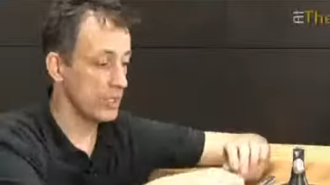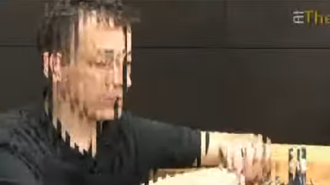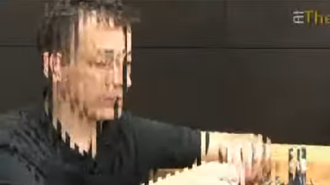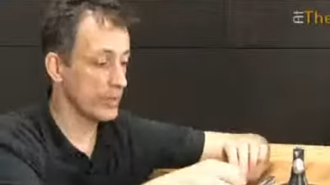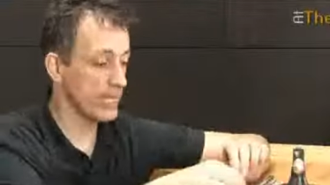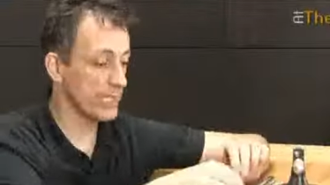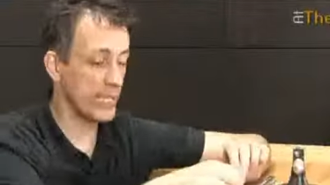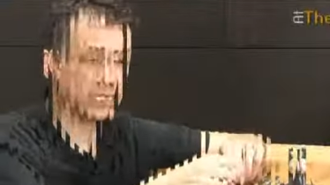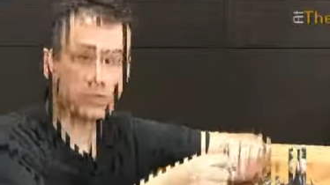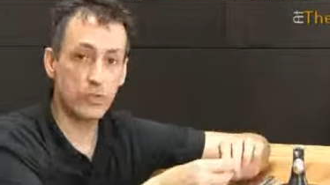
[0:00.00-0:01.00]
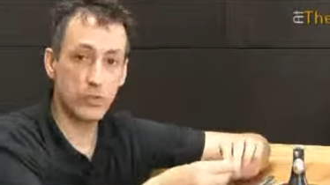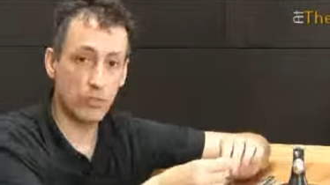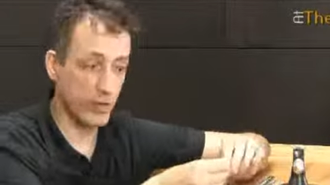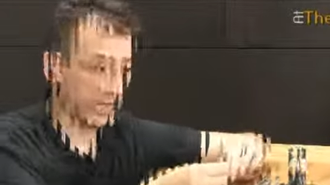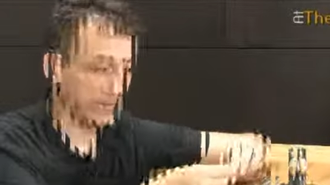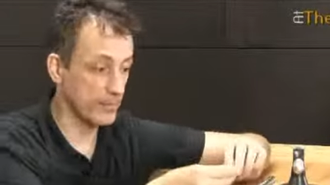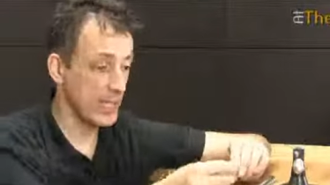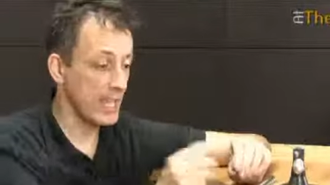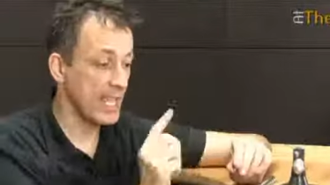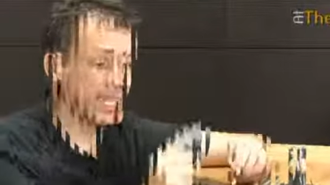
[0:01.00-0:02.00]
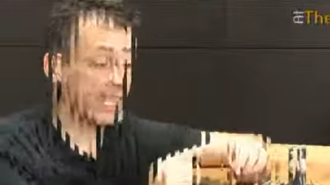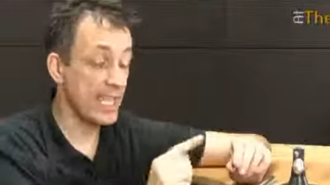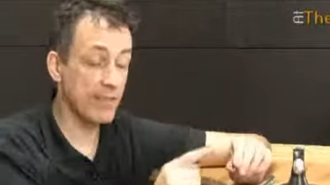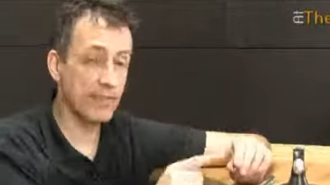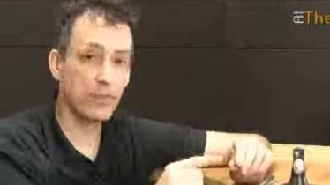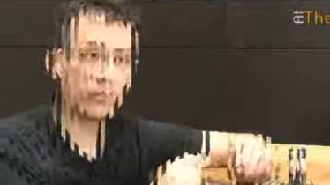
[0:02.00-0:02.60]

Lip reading: You will then get you the ring. If